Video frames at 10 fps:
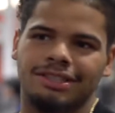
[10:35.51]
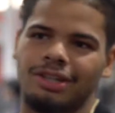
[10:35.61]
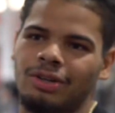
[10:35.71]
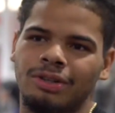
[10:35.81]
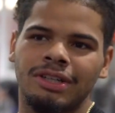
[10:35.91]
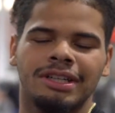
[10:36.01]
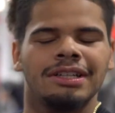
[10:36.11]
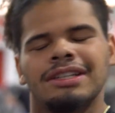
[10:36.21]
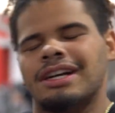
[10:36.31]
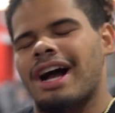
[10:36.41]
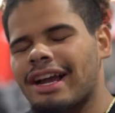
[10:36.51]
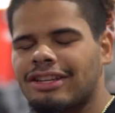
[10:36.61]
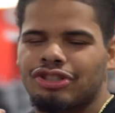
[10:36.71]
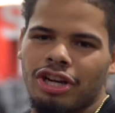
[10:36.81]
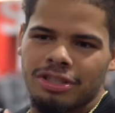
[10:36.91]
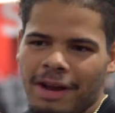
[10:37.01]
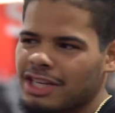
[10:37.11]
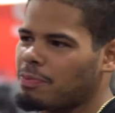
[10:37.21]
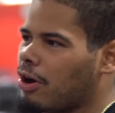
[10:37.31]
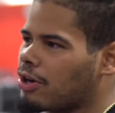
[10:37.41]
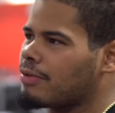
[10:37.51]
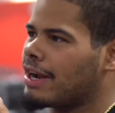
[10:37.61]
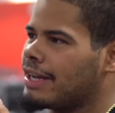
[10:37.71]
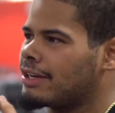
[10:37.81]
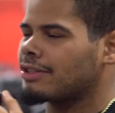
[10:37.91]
So I trust my spotter right here,